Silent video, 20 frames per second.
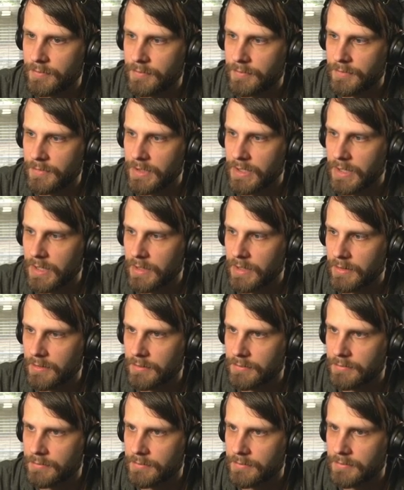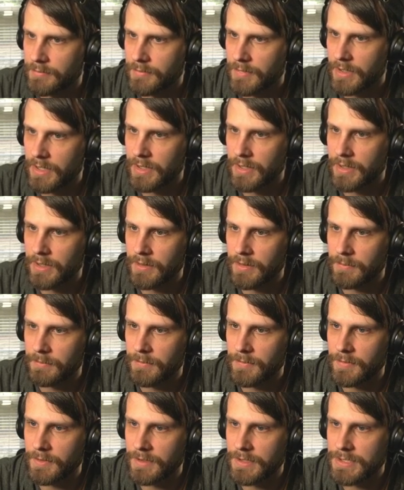Yeah.
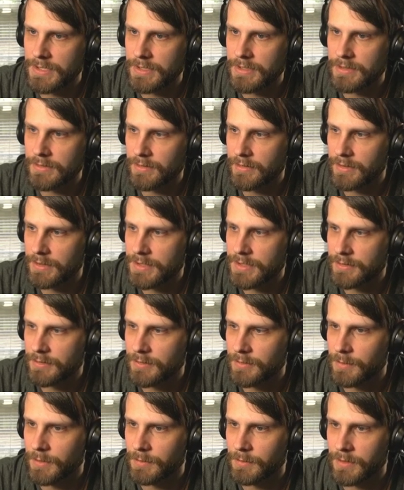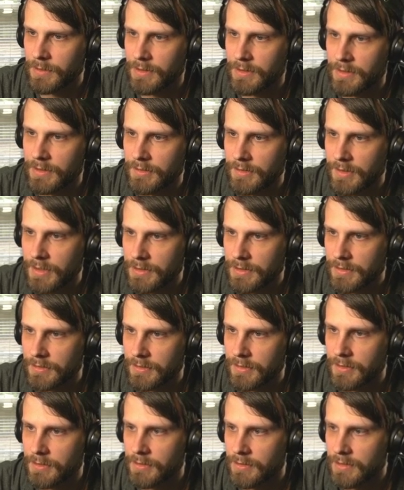Let's crew with one of these
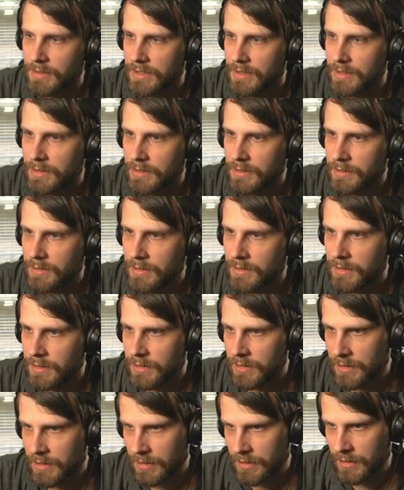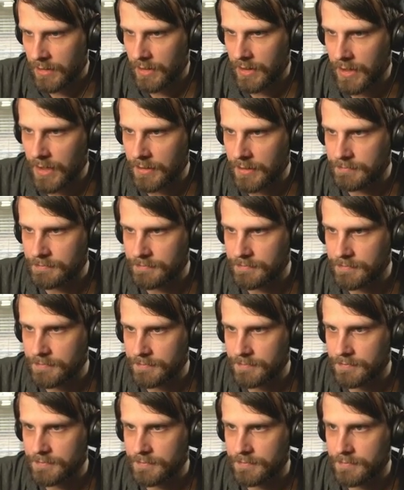actually. All right.
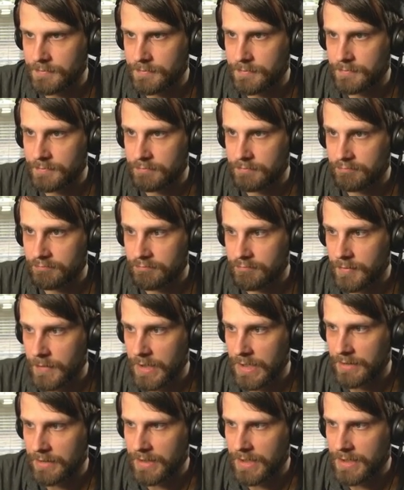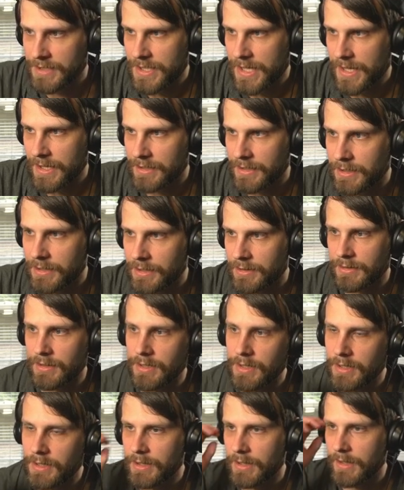Get the attack in,
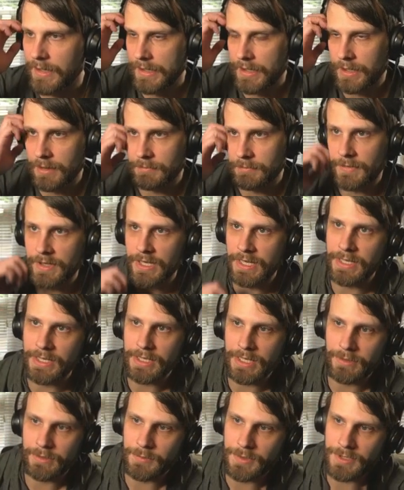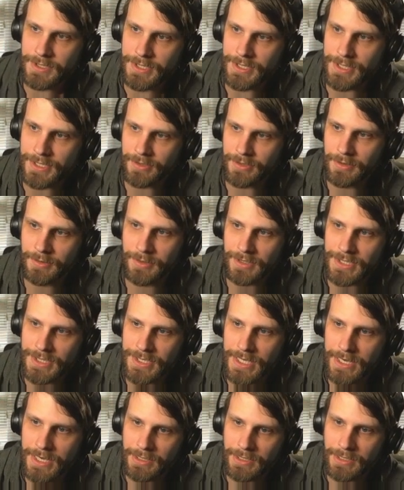and again, we're just slowly
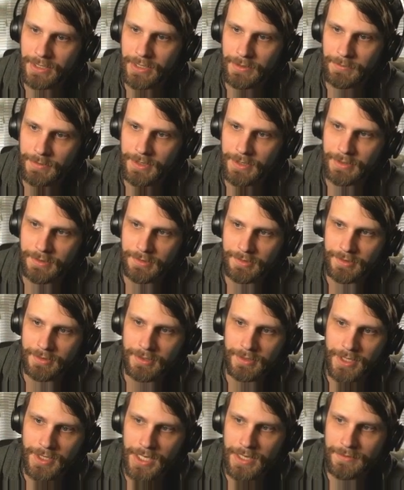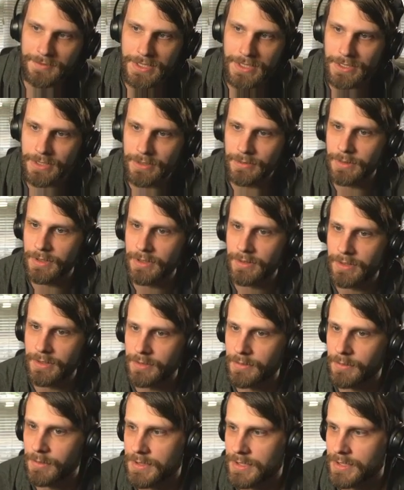stacking up things that they're gonna have to deal with
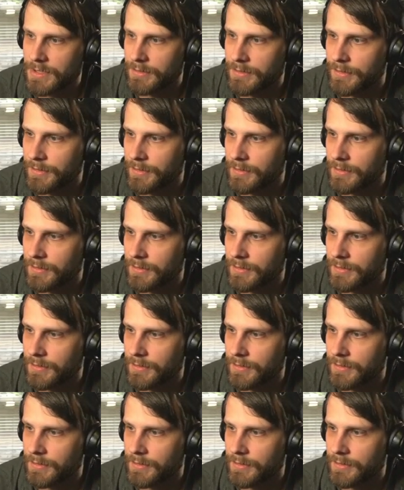here, which is